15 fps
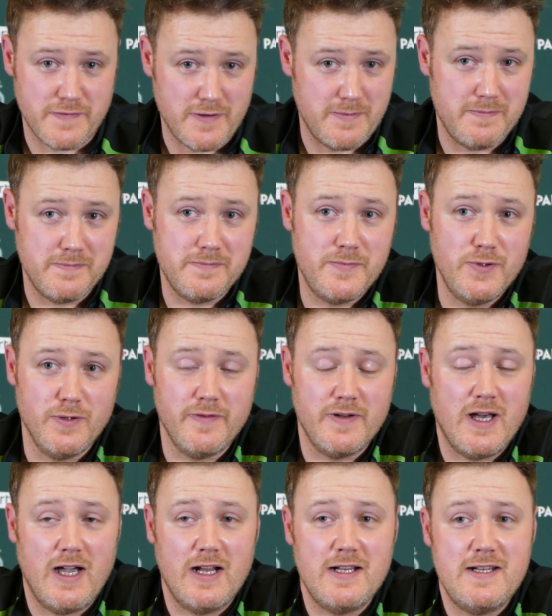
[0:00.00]
from Northern
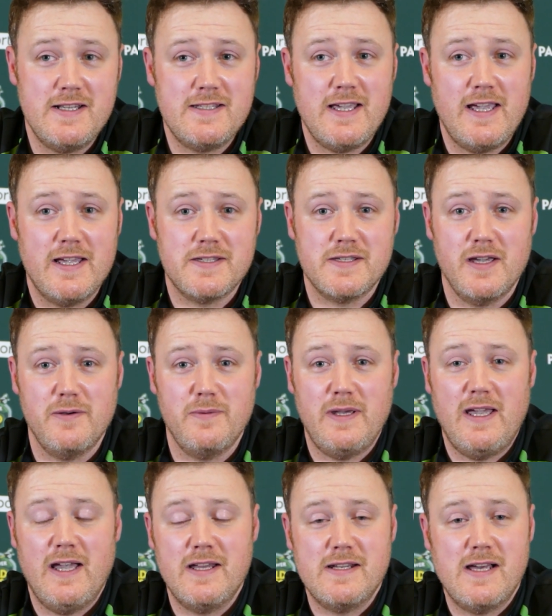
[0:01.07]
Ireland is here, so
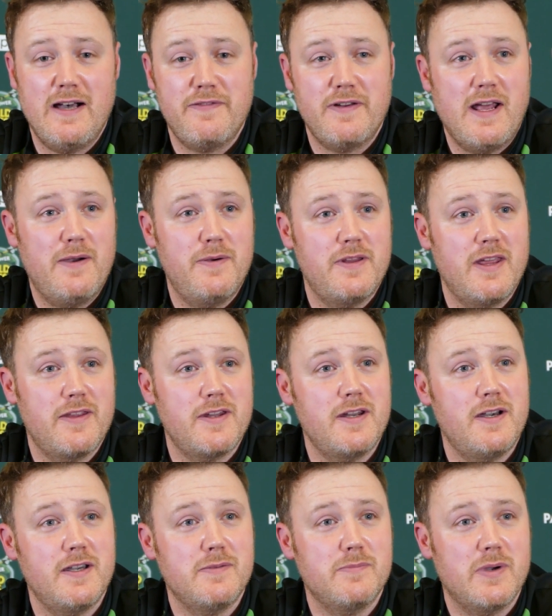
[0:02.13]
we had half an hour the other
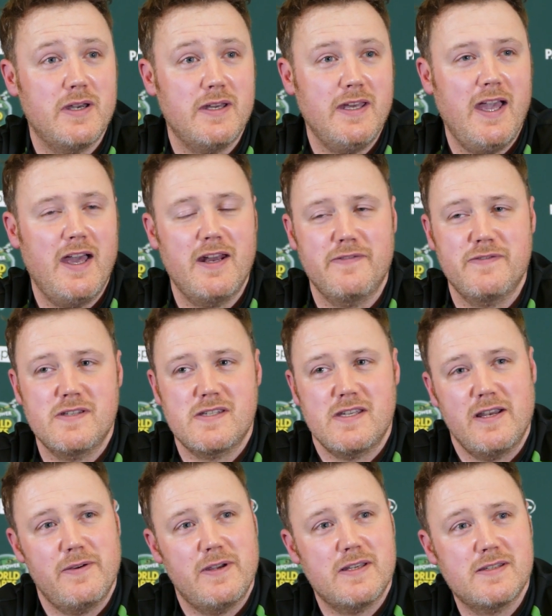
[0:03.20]
night, but yeah, nothing
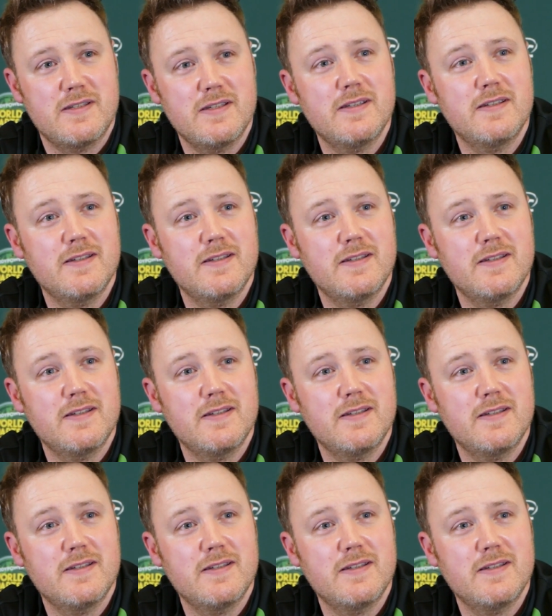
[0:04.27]
serious.